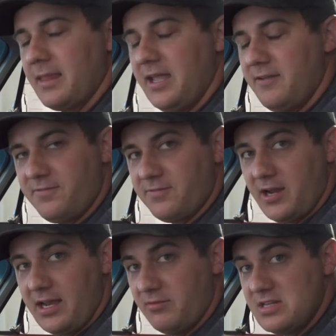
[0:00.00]
If for
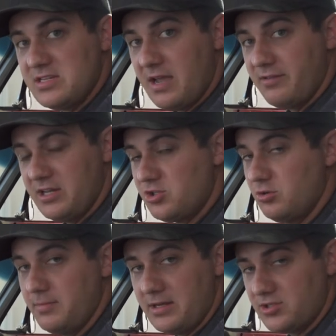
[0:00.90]
any reason you have an
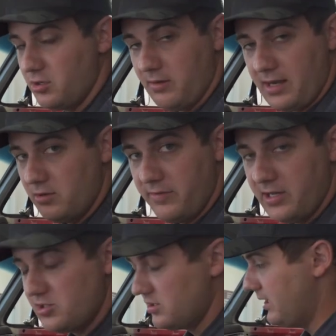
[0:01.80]
issue, make sure you write New
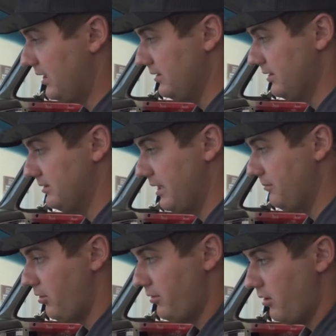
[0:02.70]
Vintage and, and, and let them
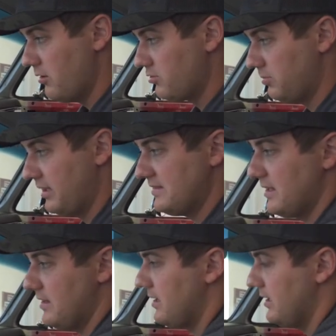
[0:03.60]
know. They'll always replace
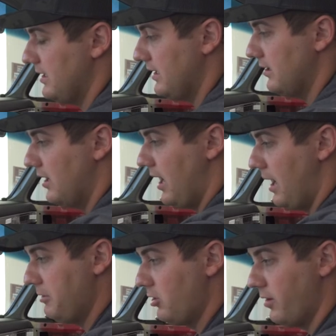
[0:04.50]
anything that you need.
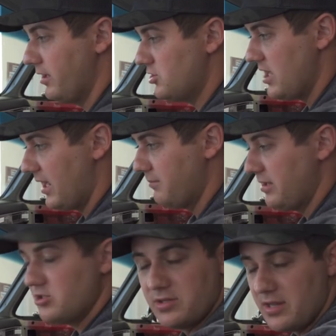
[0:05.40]
I'm gonna go in and check and
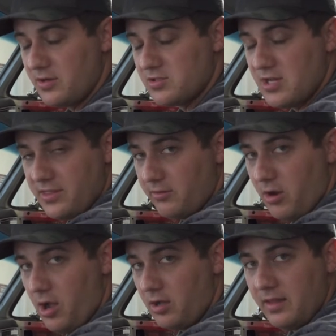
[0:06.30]
make sure that there's nothing
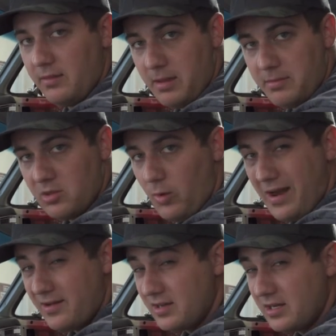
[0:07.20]
wrong, that maybe the
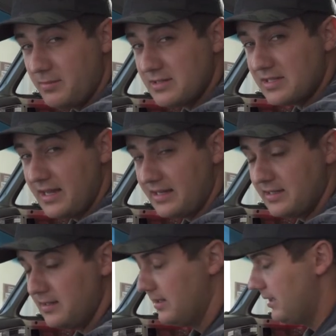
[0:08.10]
wire didn't come
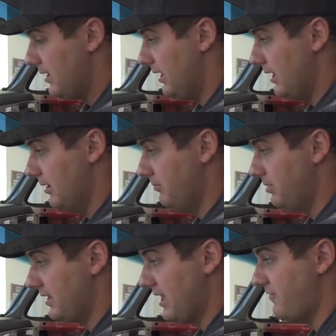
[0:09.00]
disconnected. Um,
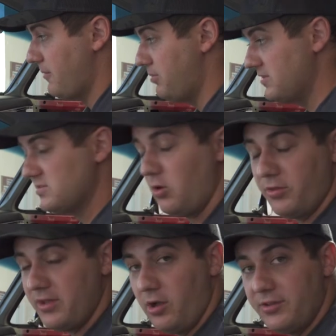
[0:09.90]
but again, if I put this whole
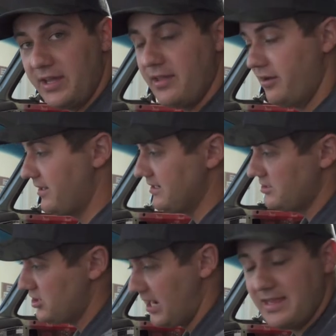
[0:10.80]
thing all together and I
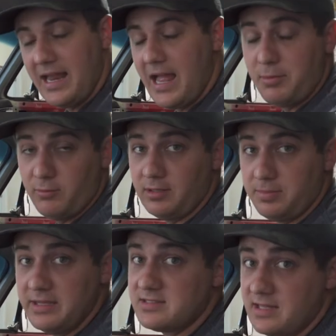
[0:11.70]
didn't check that, I'd be really
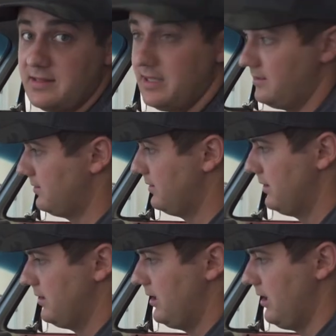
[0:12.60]
pissed at the end.
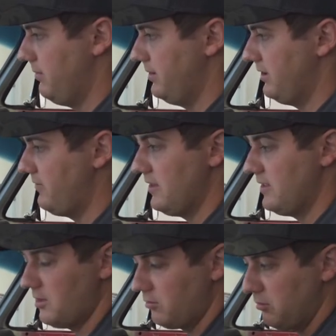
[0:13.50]
Um, but if
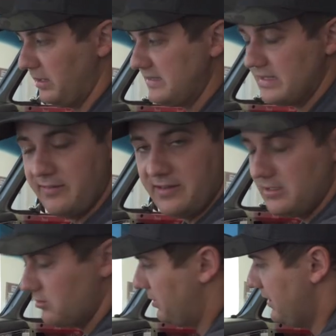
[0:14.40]
anything, they'll replace it if it
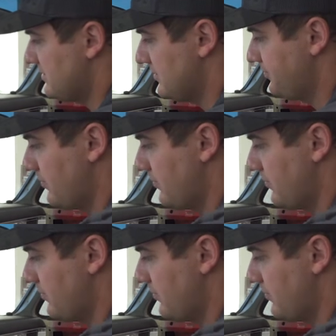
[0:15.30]
needs replaced.